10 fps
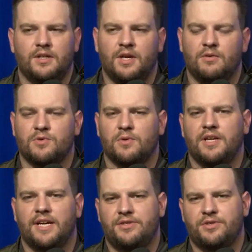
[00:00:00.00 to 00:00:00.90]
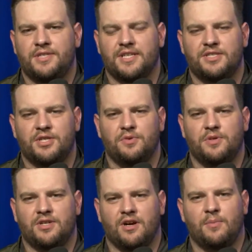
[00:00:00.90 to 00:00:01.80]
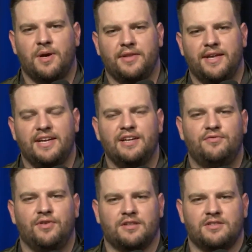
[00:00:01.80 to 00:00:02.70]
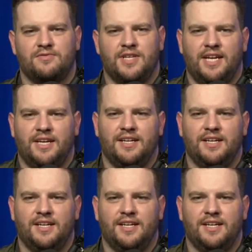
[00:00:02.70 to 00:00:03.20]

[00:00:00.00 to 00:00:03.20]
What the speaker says: You know, what's really interesting too, we talk about that influx of data,